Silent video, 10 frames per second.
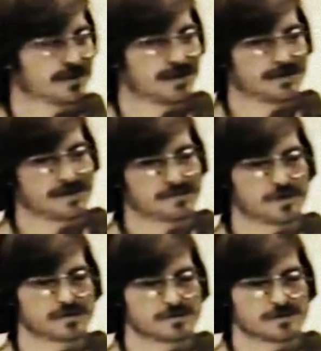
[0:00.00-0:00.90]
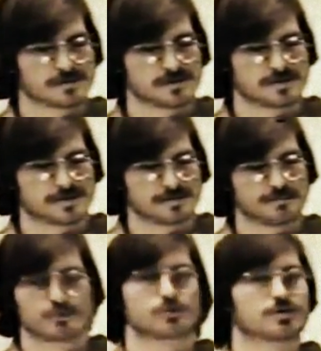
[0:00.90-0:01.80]
And that wasn't just a
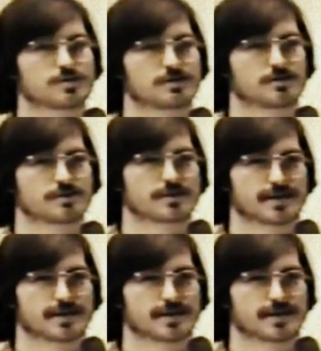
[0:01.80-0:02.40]
bullshit slogan.